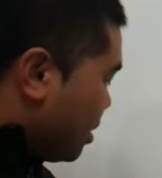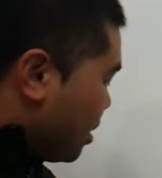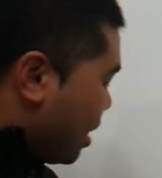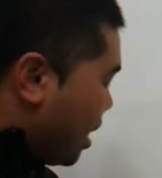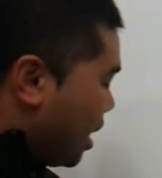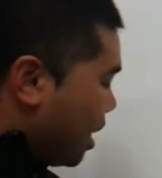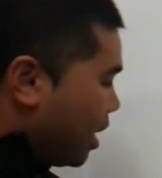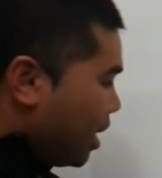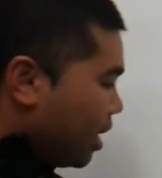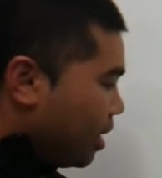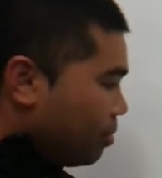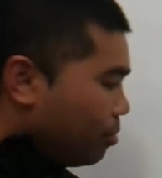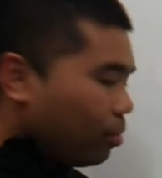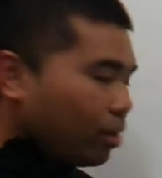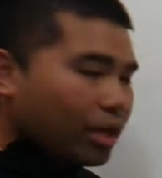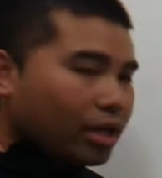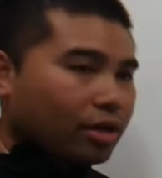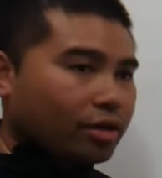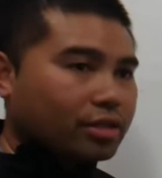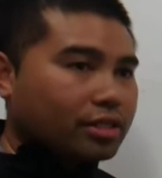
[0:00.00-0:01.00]

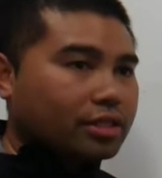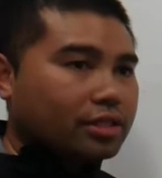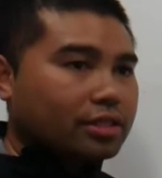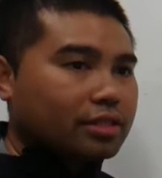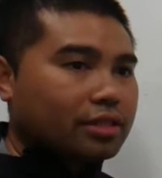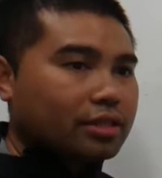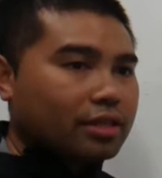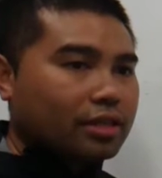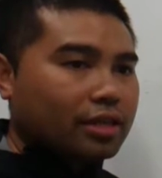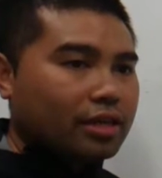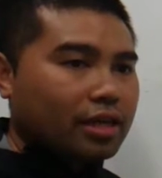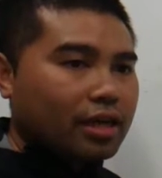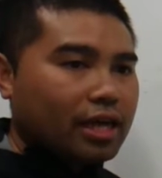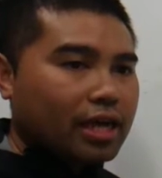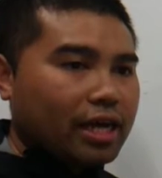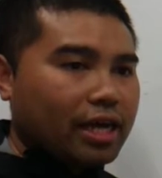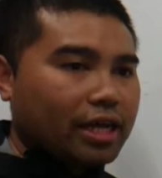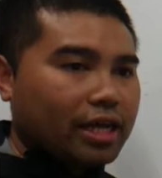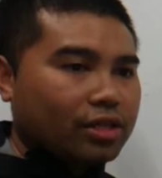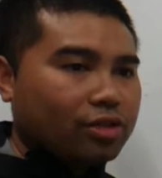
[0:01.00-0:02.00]
What else
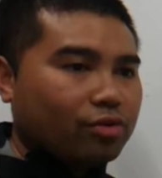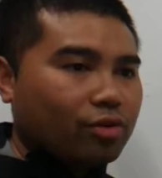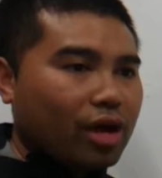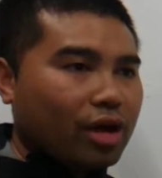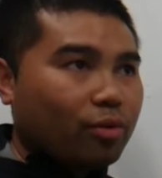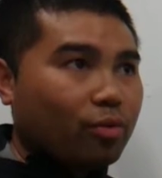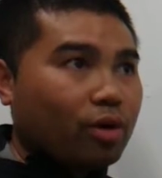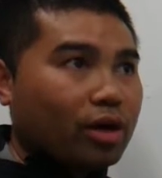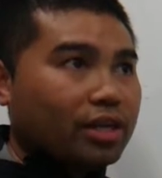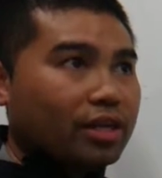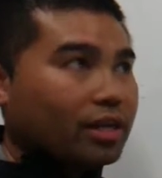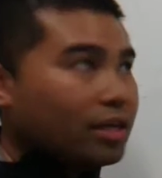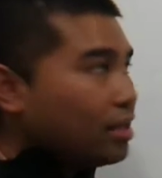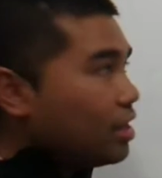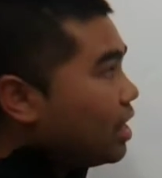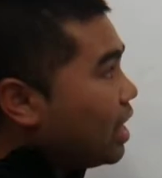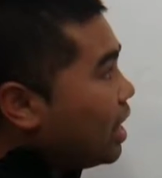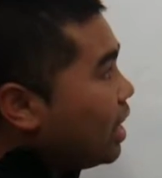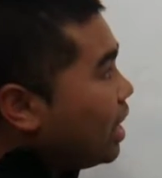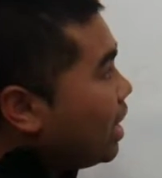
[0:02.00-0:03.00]
do I want to,
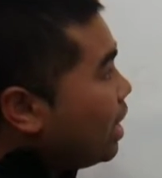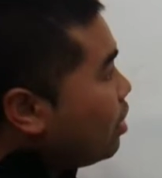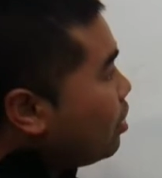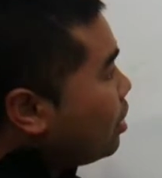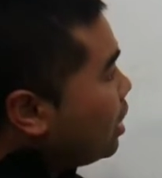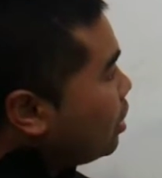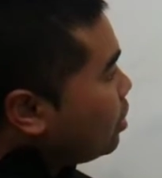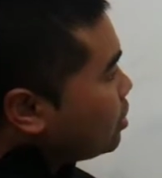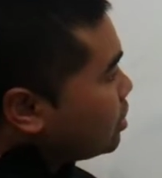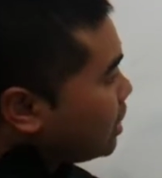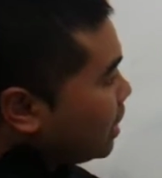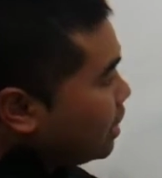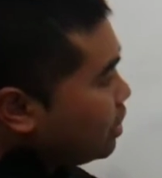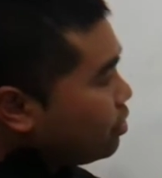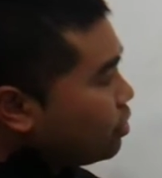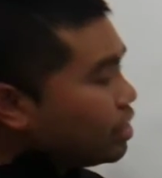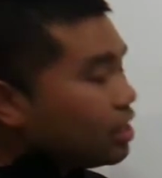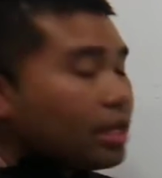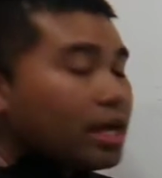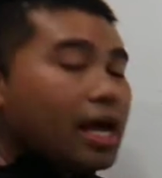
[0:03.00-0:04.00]
how else can I
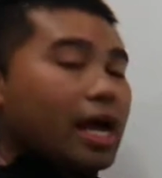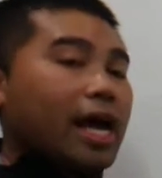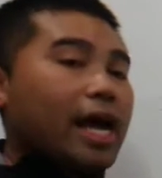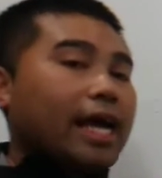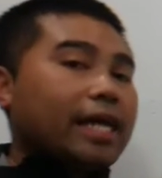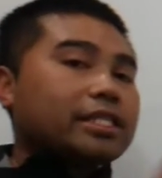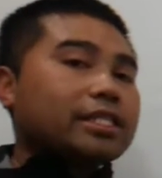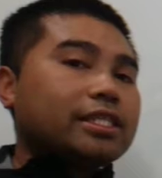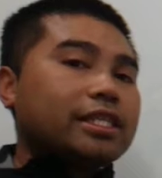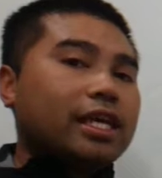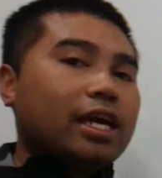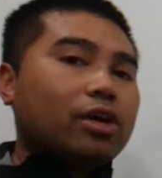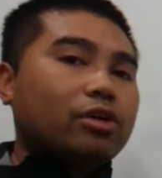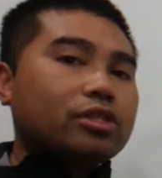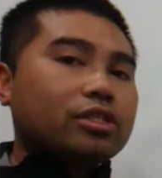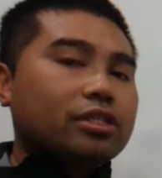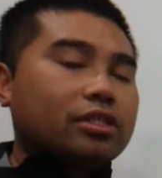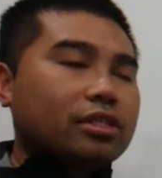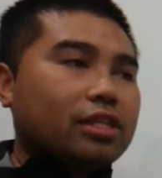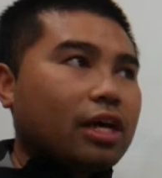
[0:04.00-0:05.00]
do it? Actually, I
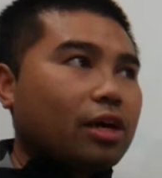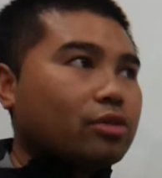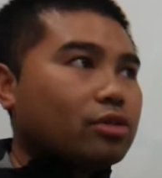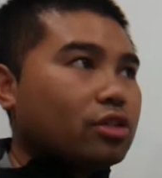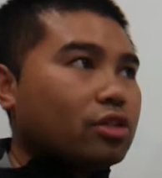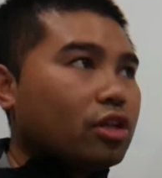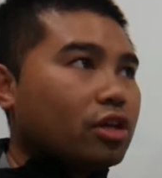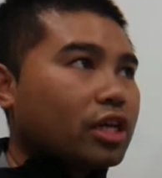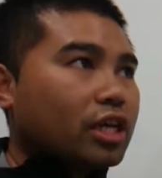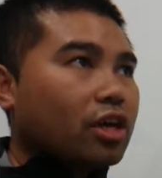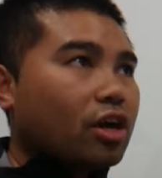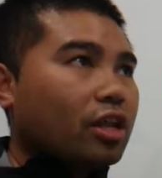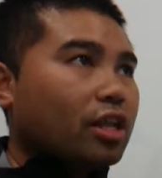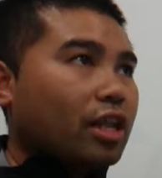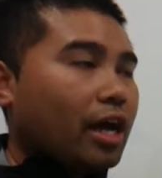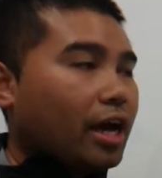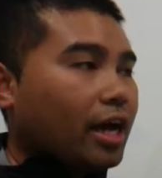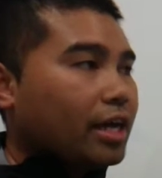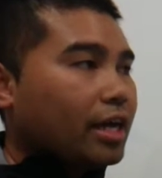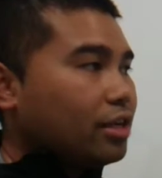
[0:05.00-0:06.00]
was looking
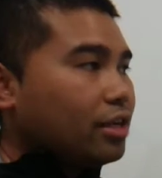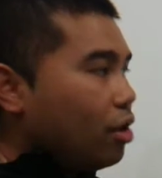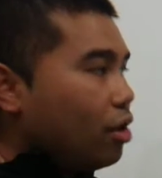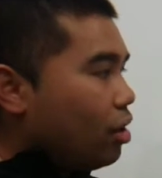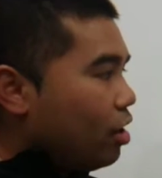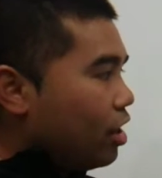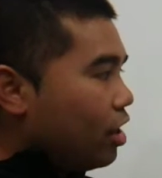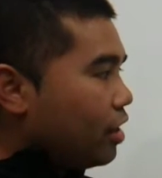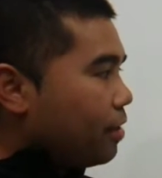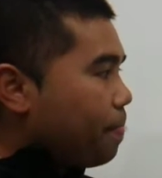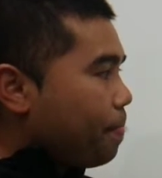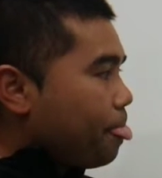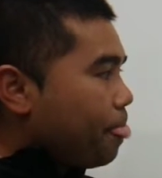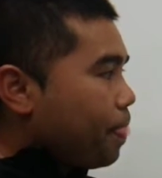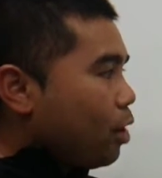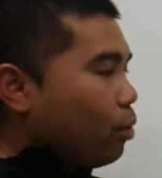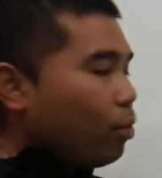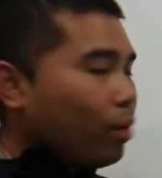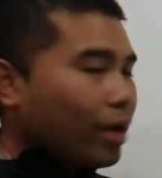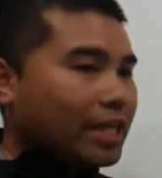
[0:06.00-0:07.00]
online on
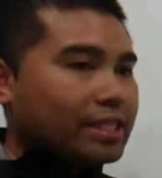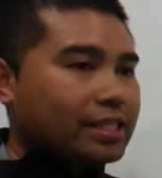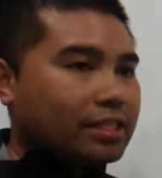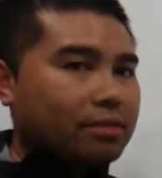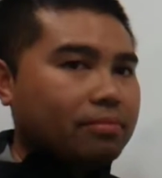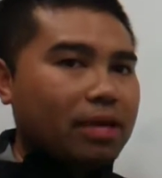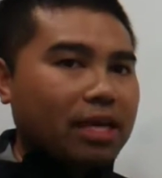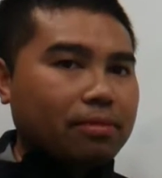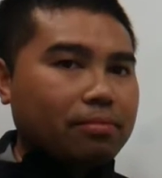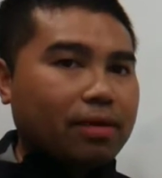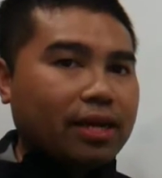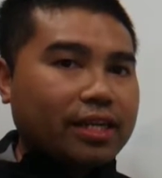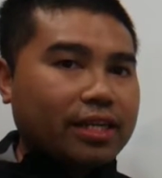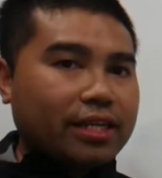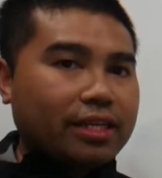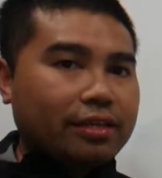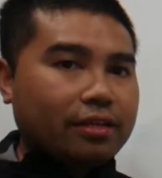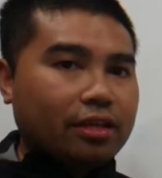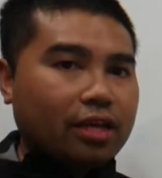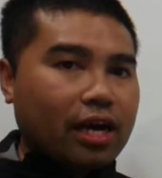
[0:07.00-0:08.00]
ways to make
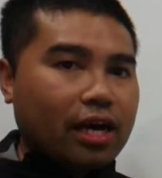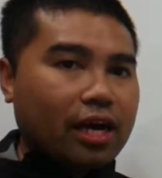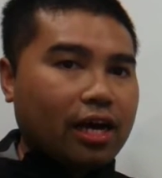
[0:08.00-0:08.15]
money